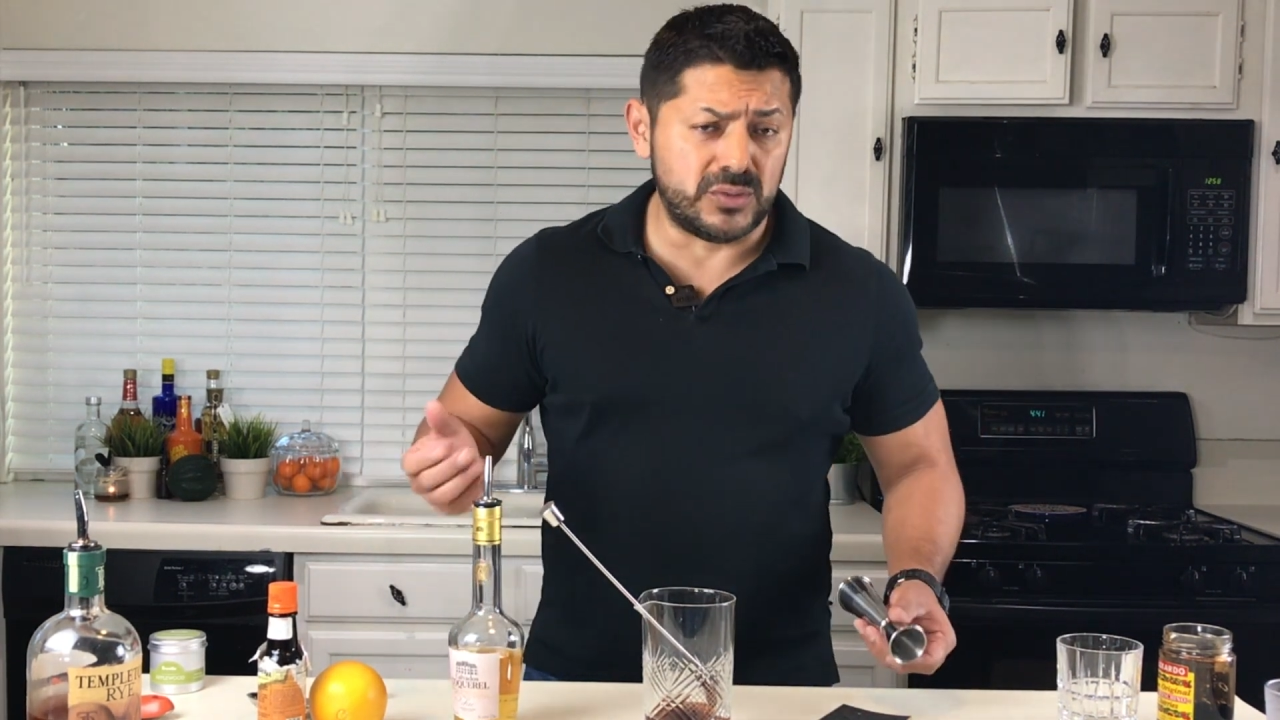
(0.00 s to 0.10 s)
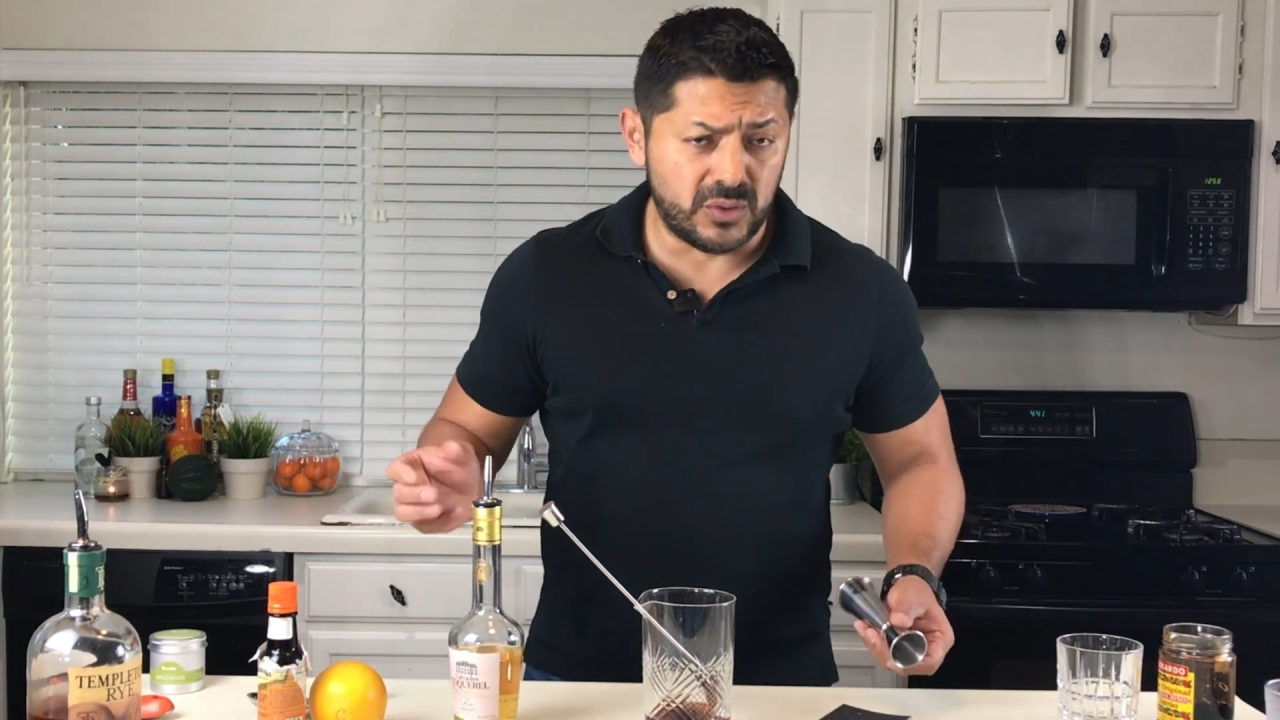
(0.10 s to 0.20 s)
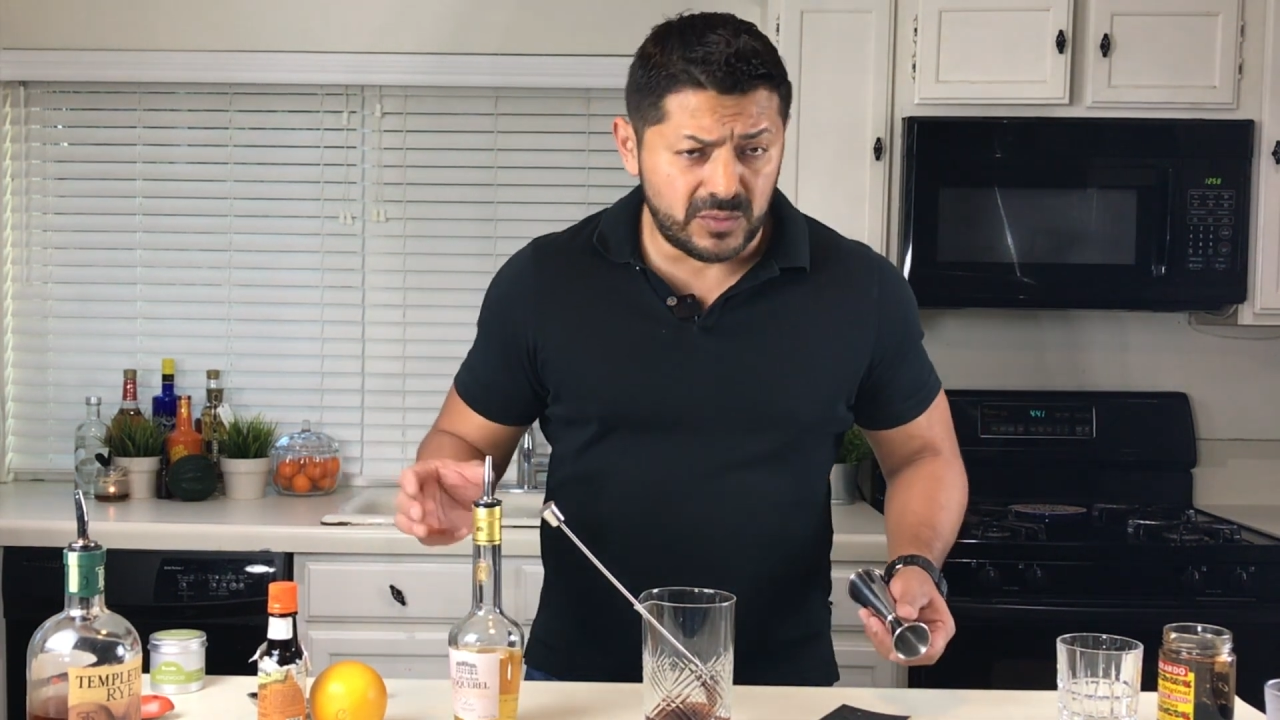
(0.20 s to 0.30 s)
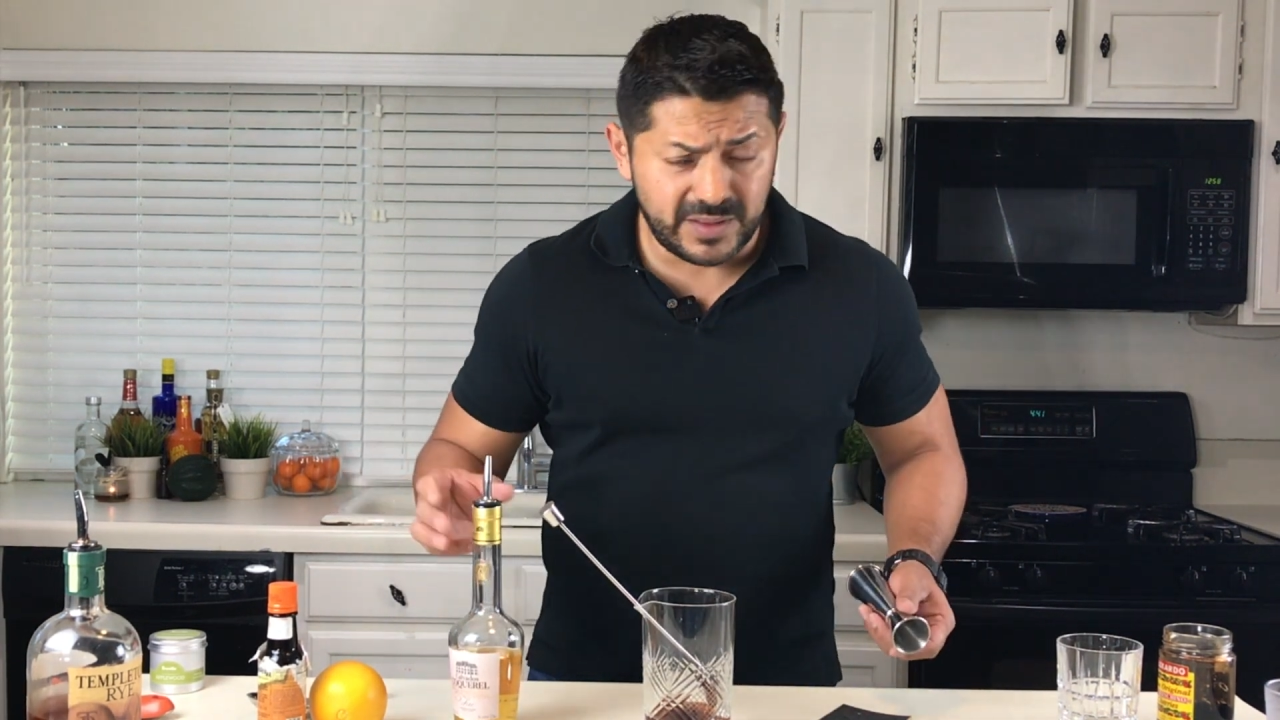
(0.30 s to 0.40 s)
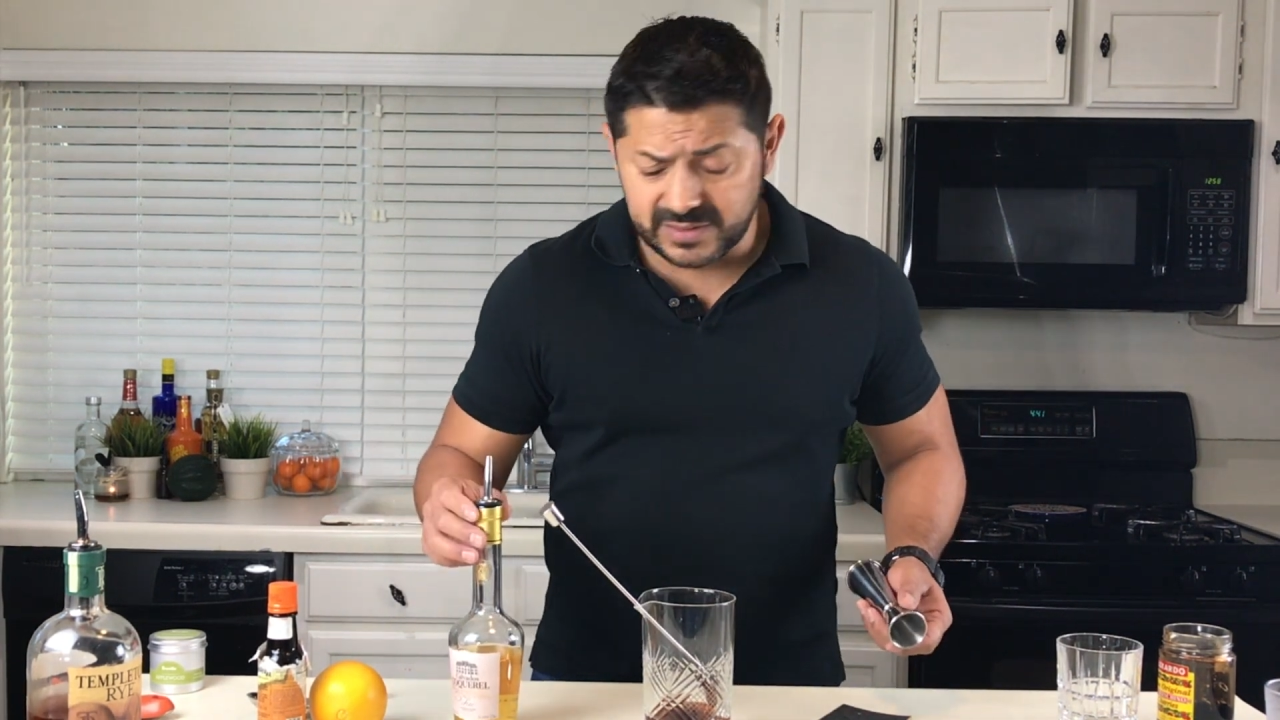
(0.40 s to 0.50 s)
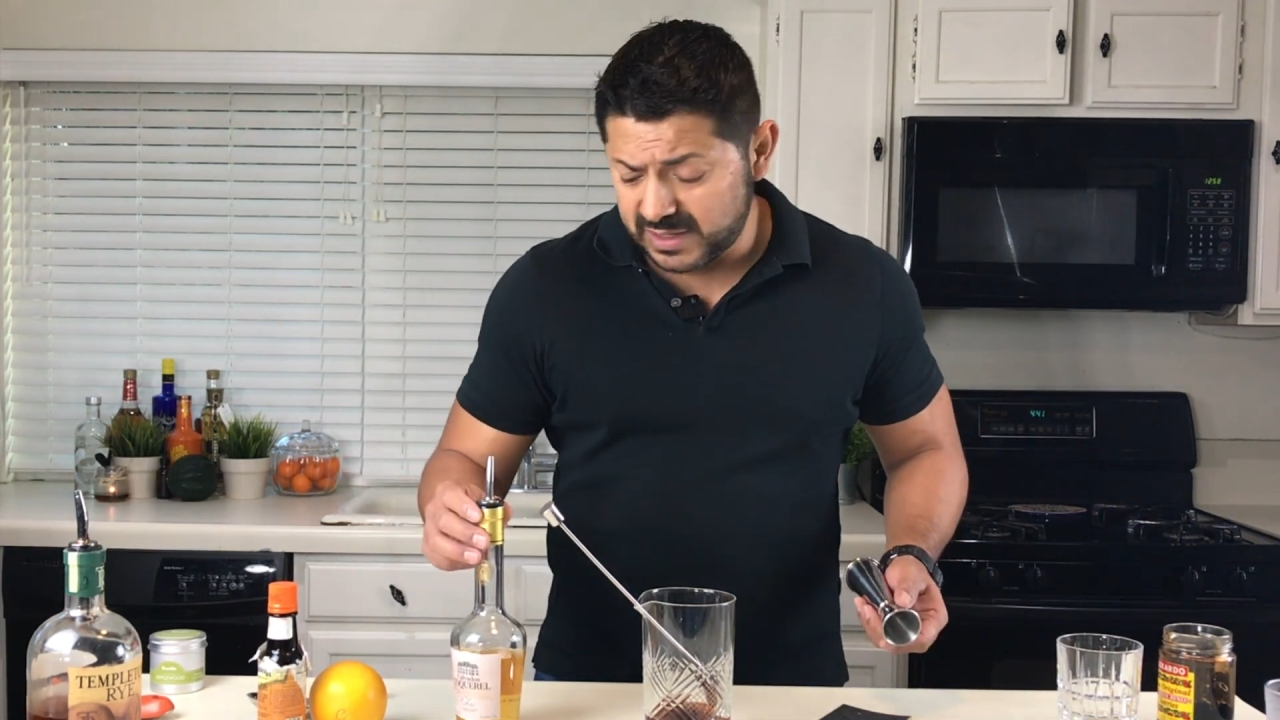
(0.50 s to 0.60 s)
aroma